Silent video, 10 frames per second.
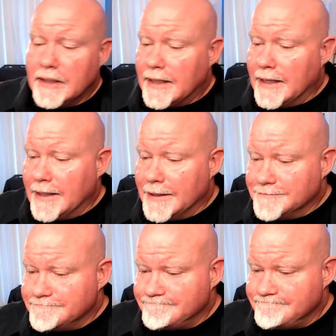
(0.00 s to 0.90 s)

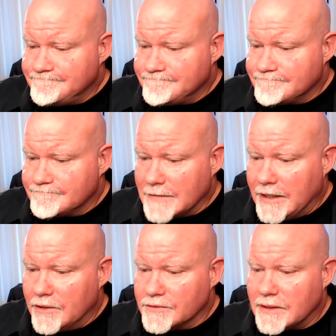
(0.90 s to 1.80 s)

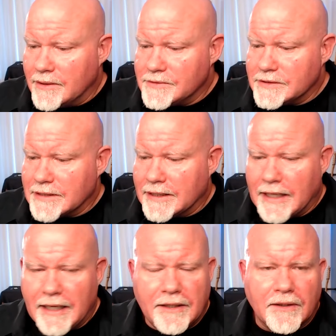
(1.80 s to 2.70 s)
And sometimes it's like,
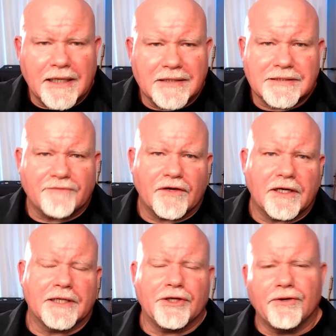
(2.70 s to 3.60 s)
hey, I got stuff I
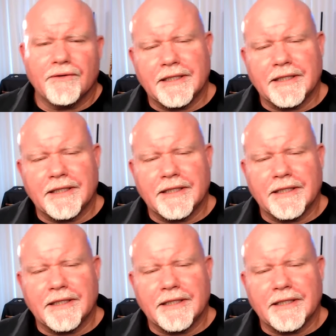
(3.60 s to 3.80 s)
got to do.